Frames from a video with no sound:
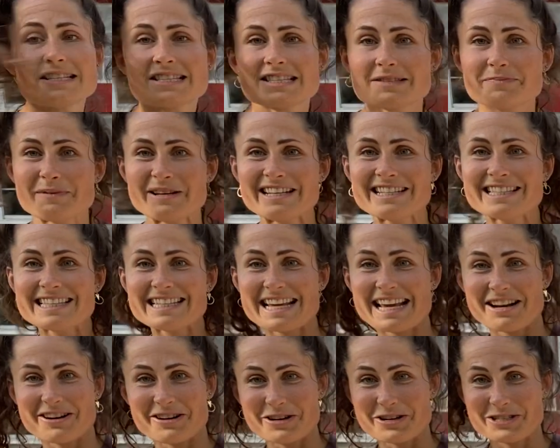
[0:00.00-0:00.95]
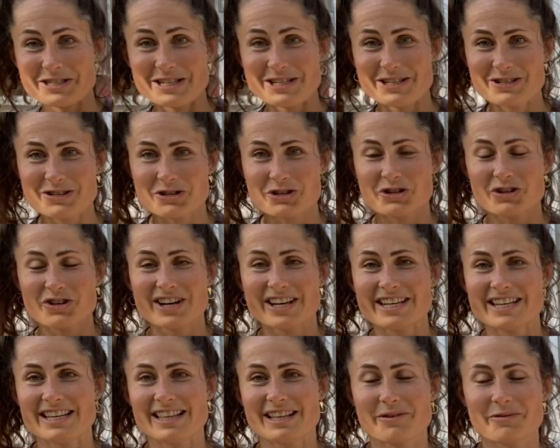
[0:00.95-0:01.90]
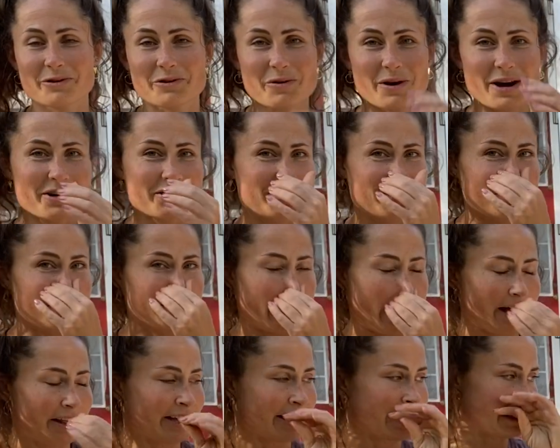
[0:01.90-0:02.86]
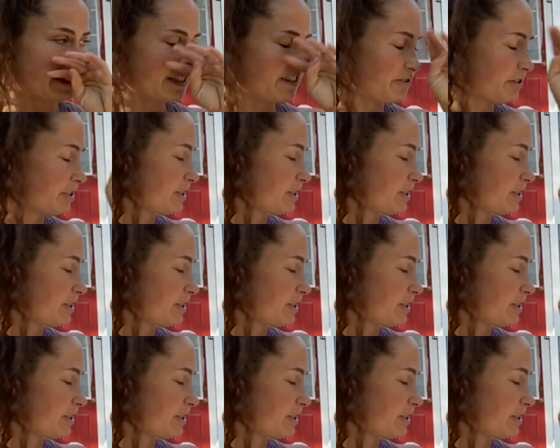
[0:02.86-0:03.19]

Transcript: speed skaters. These are tricky. They require some balance. So